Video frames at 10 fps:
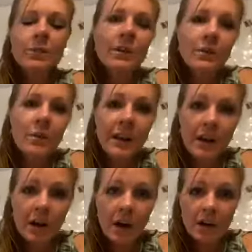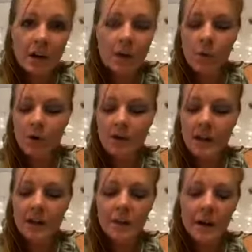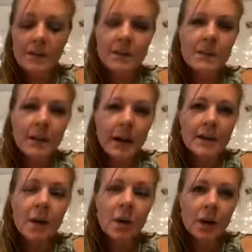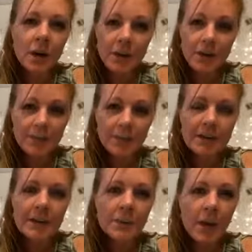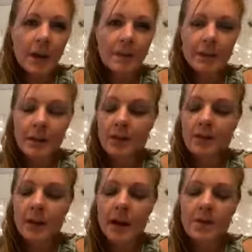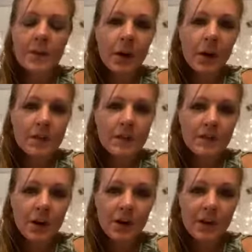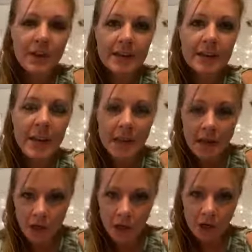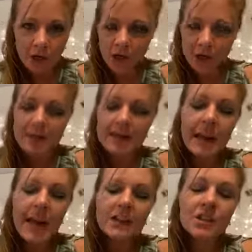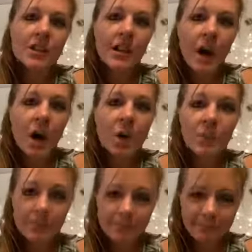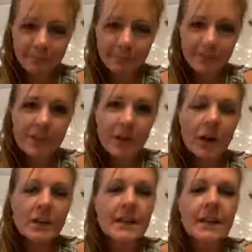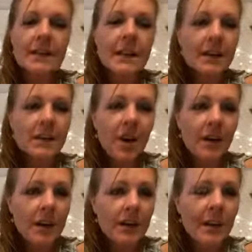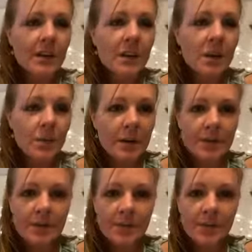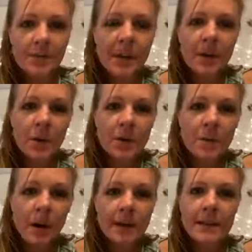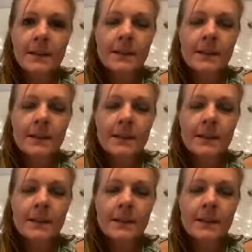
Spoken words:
want to hit on while we're talking about this, because Earth, this is what I believe the purpose of Earth is. Earth is to actually help starseeds incarnate as humans in human bodies.